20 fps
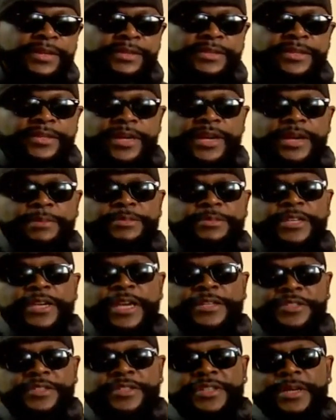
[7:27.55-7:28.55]
that I'm
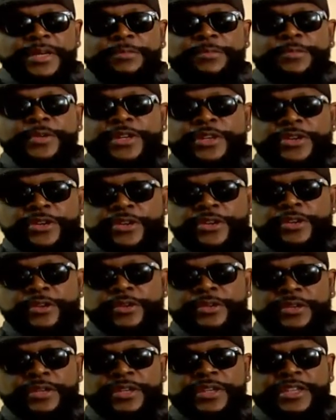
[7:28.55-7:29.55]
catching up with
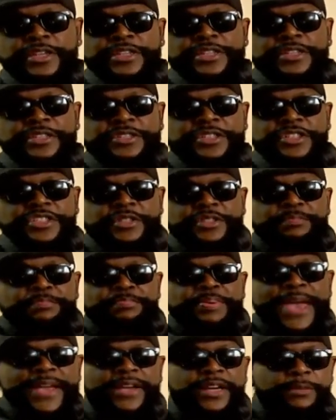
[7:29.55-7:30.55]
her, she just
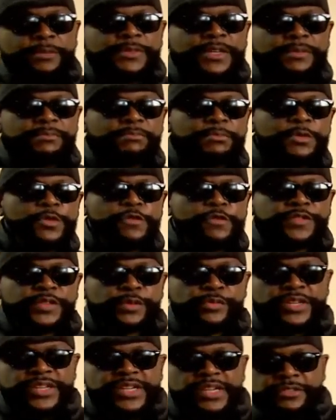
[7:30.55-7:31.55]
pack up and move
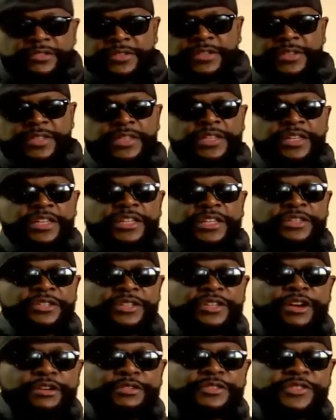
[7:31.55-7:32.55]
somewhere else.
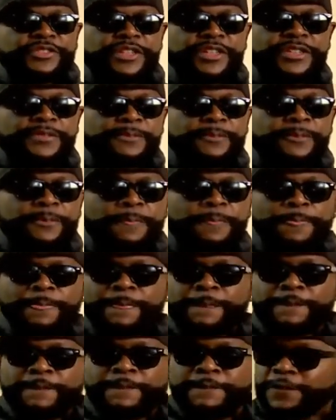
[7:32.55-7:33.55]
Then all of a sudden,
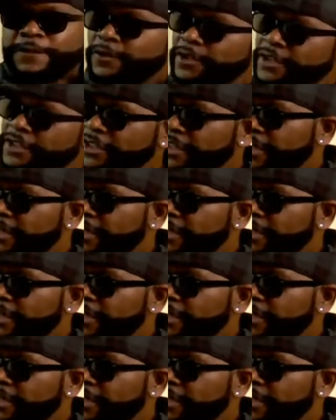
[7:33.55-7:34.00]
you look